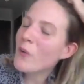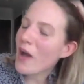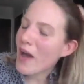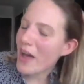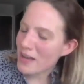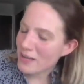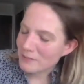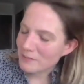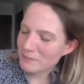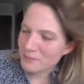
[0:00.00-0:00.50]

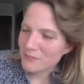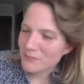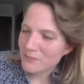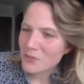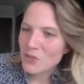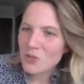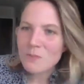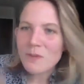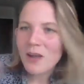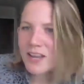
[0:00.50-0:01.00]
um,
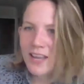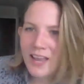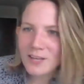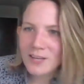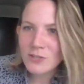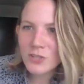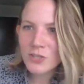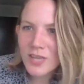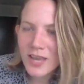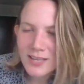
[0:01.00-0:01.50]
your body
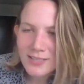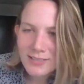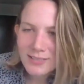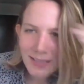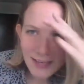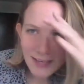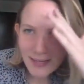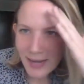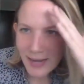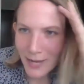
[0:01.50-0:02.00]
actually has
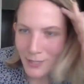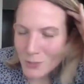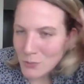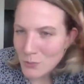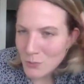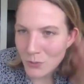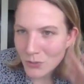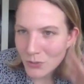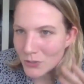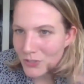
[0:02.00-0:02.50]
like a
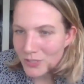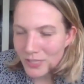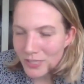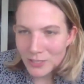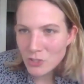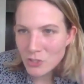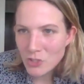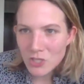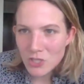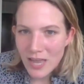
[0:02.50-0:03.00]
natural, like
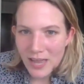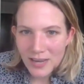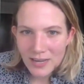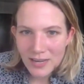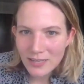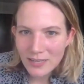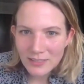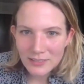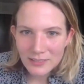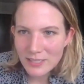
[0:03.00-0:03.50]

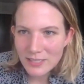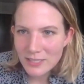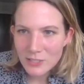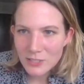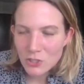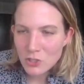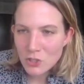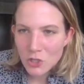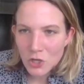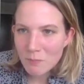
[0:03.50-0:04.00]
genetically
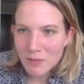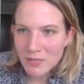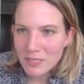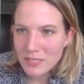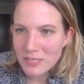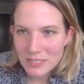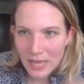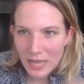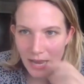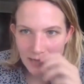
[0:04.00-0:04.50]
determined
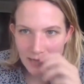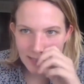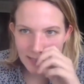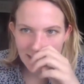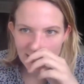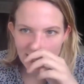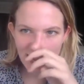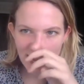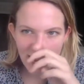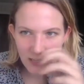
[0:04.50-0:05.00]
size that
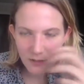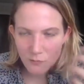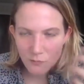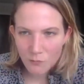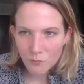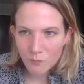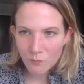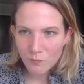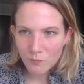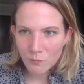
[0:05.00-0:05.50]
it kind of
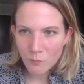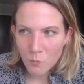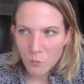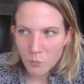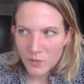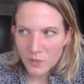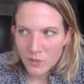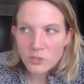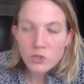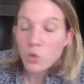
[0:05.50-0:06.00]

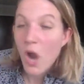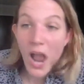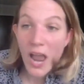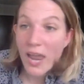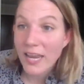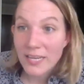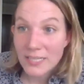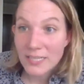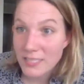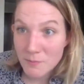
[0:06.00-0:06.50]
is
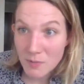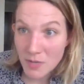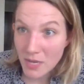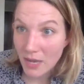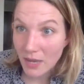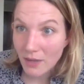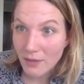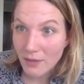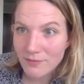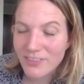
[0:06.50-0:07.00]
trying to
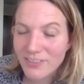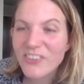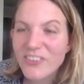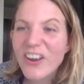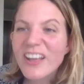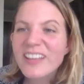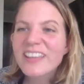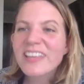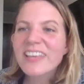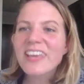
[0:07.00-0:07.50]
be
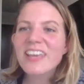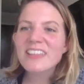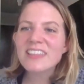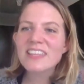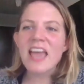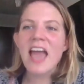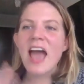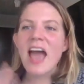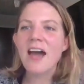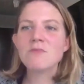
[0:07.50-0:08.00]
right like in
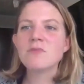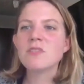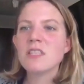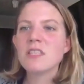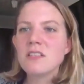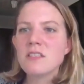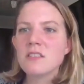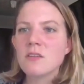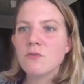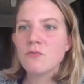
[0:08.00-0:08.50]
the
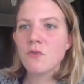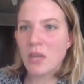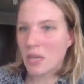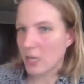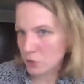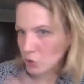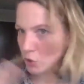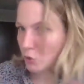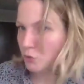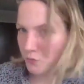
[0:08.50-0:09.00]
absence of
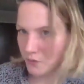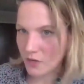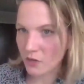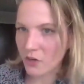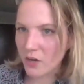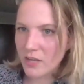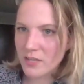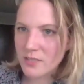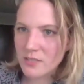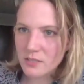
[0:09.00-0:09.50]

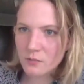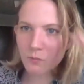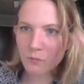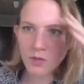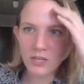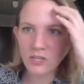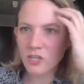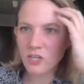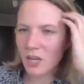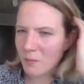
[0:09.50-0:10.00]
interference and we
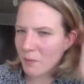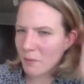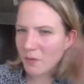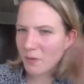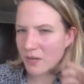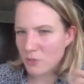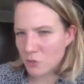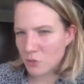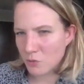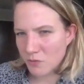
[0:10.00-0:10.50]
can talk about what
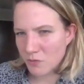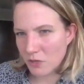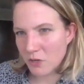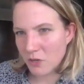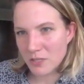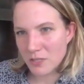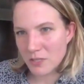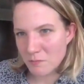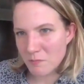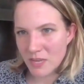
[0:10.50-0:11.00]

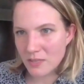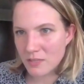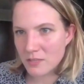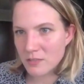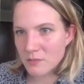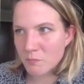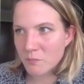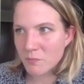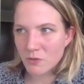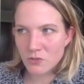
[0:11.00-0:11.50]
interference
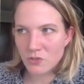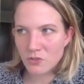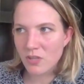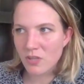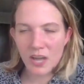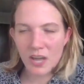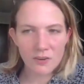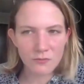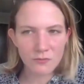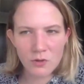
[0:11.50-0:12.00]
means there's a
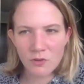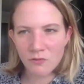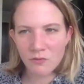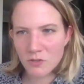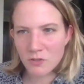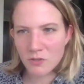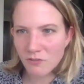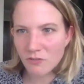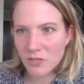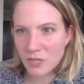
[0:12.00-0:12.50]
lot of few
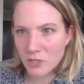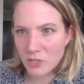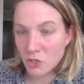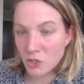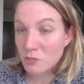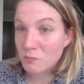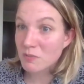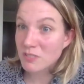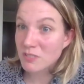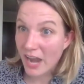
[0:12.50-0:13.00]
different
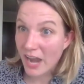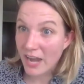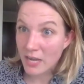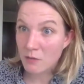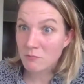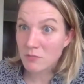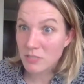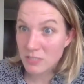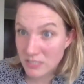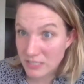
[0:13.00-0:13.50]
definitions but
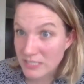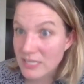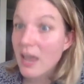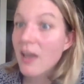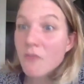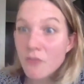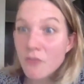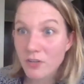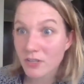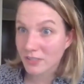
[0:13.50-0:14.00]
dieting would
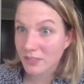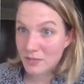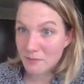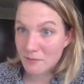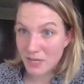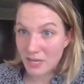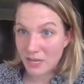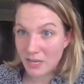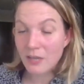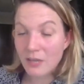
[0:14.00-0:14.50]
definitely
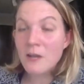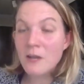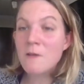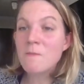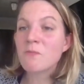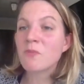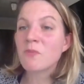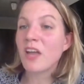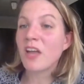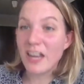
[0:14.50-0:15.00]
be
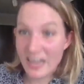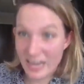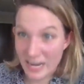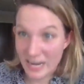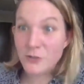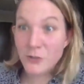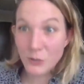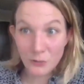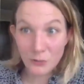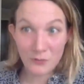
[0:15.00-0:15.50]
an
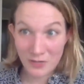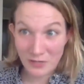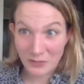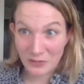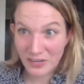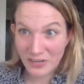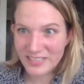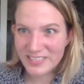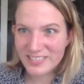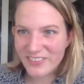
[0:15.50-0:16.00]

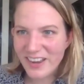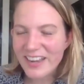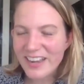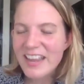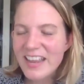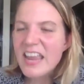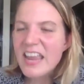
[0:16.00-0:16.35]
interference right